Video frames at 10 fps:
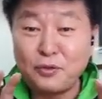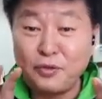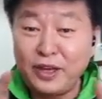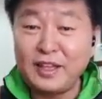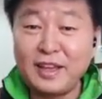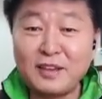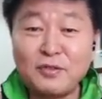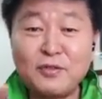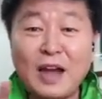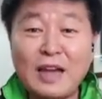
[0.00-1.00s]
feeding
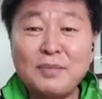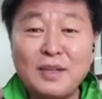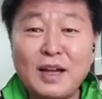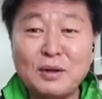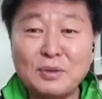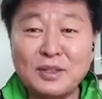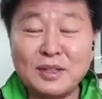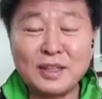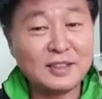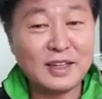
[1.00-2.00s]
5,000.
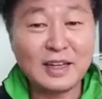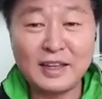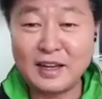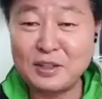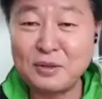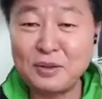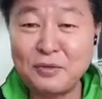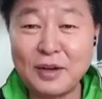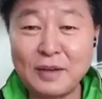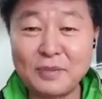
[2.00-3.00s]
It's not actually
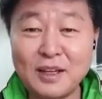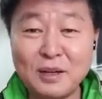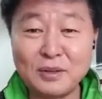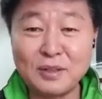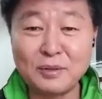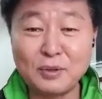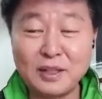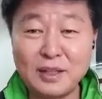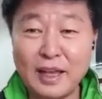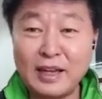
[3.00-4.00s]
5,000.
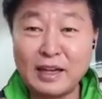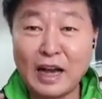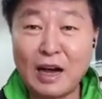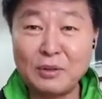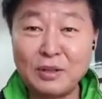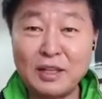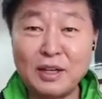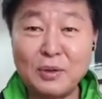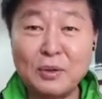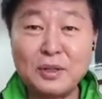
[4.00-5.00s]
They counting
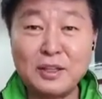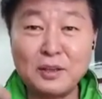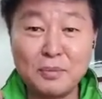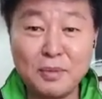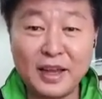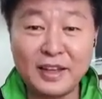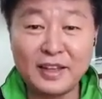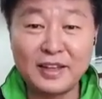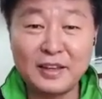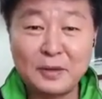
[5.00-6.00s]
only the men,
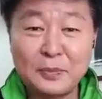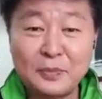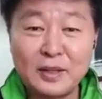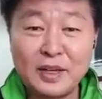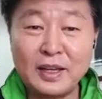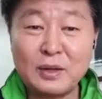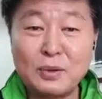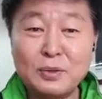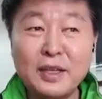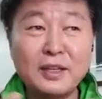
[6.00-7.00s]

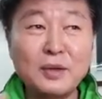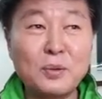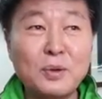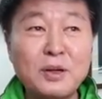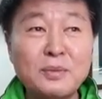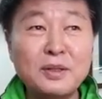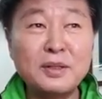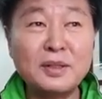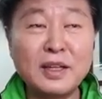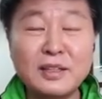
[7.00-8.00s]
including the
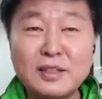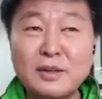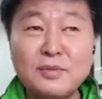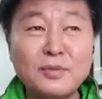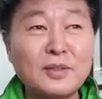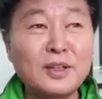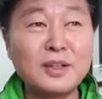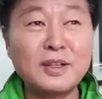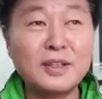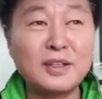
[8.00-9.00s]
woman and some
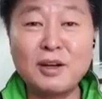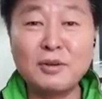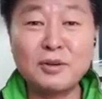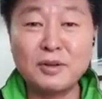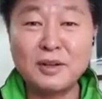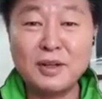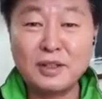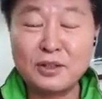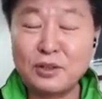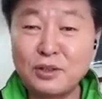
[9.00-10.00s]
the young
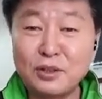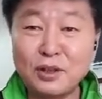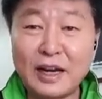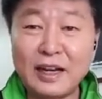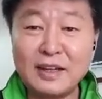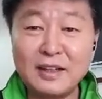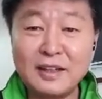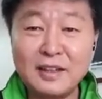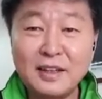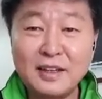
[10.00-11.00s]
child.
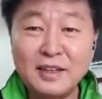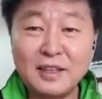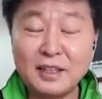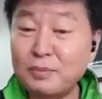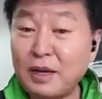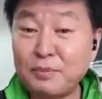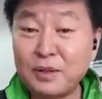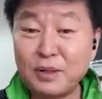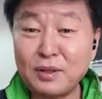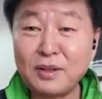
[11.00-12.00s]
It might
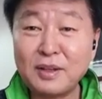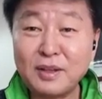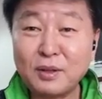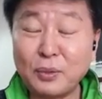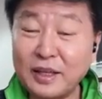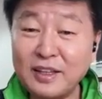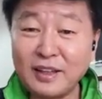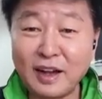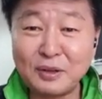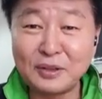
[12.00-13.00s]
be
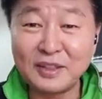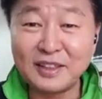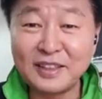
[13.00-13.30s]
20,000.